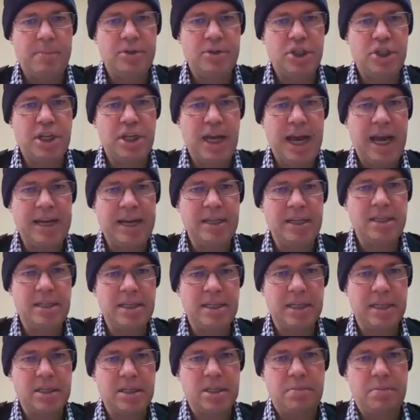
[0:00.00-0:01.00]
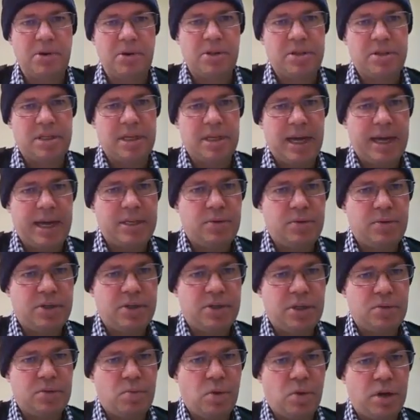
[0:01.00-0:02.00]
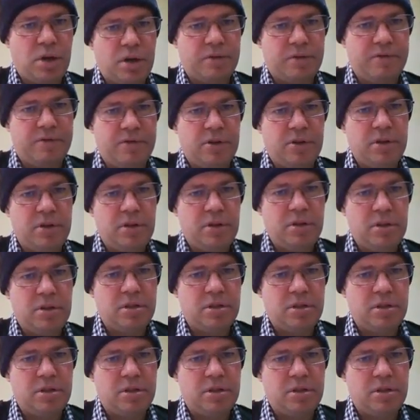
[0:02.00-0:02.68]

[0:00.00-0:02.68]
She added 6 to both sides, which is wonderful.